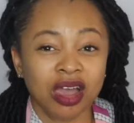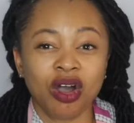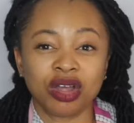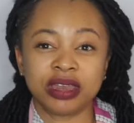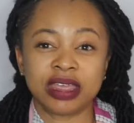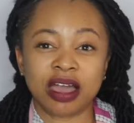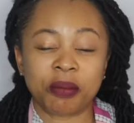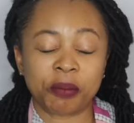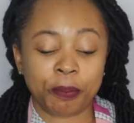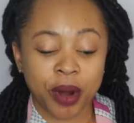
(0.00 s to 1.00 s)
on
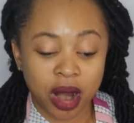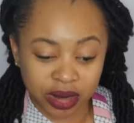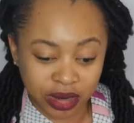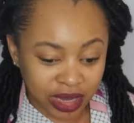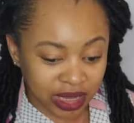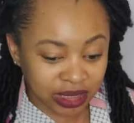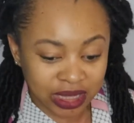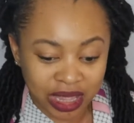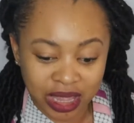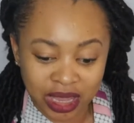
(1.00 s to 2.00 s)
their
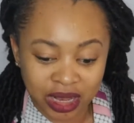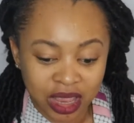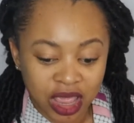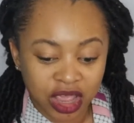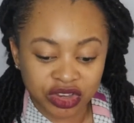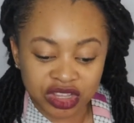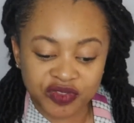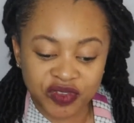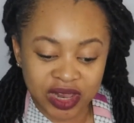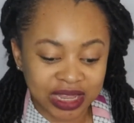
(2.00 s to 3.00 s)
partners, and
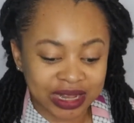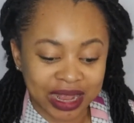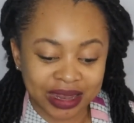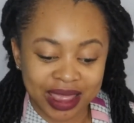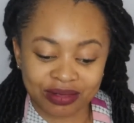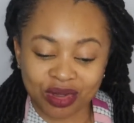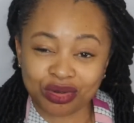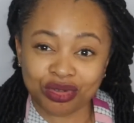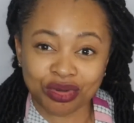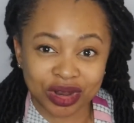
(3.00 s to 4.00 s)
just feeling that they are
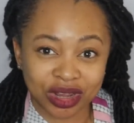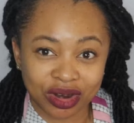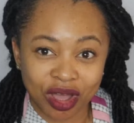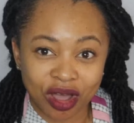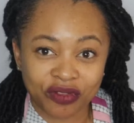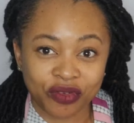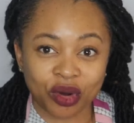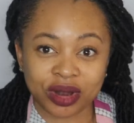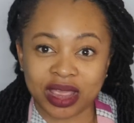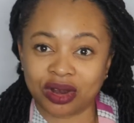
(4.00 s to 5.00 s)
not good enough,
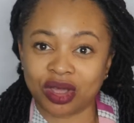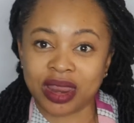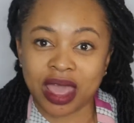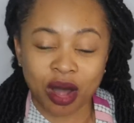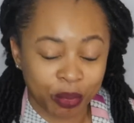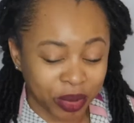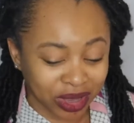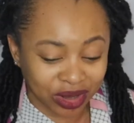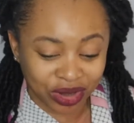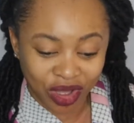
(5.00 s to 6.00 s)
or they are not
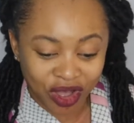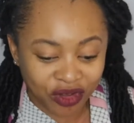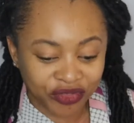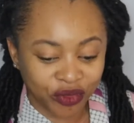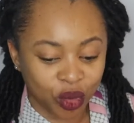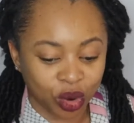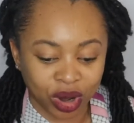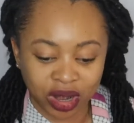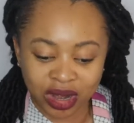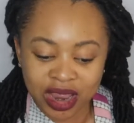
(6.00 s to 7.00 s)
helping enough,
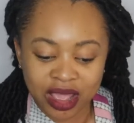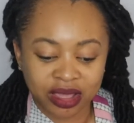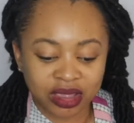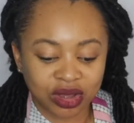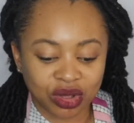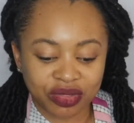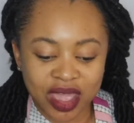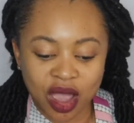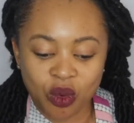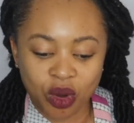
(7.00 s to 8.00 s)
or
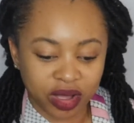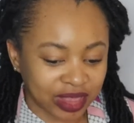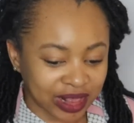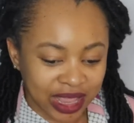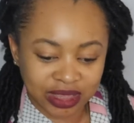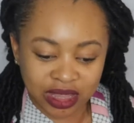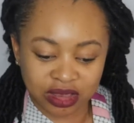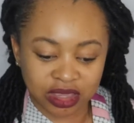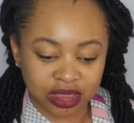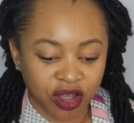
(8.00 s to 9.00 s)
they are worthless
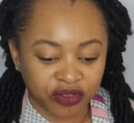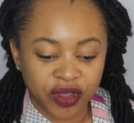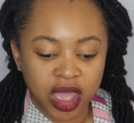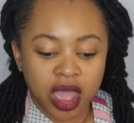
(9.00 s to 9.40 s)
and stuff.